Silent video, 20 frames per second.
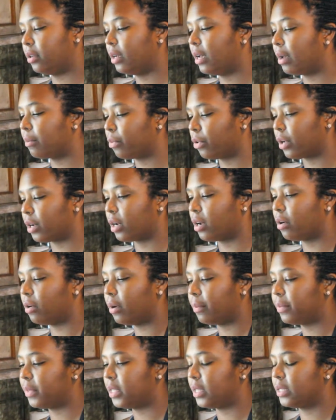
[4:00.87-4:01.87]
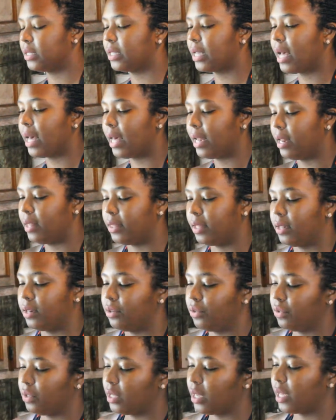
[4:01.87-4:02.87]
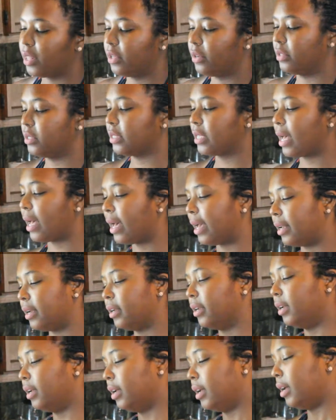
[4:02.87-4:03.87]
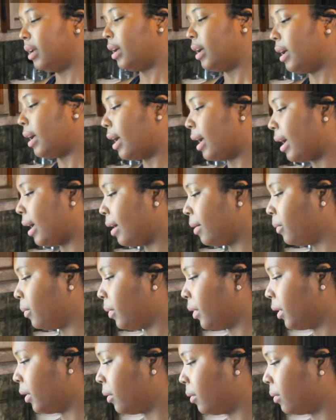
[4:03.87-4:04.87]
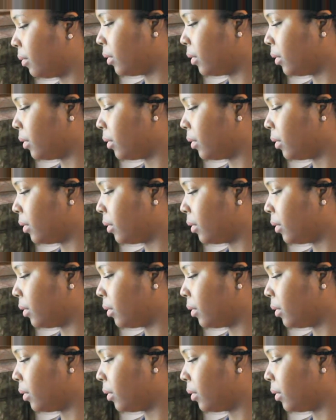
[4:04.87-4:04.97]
I'm going to go up this side and then do the other side. I will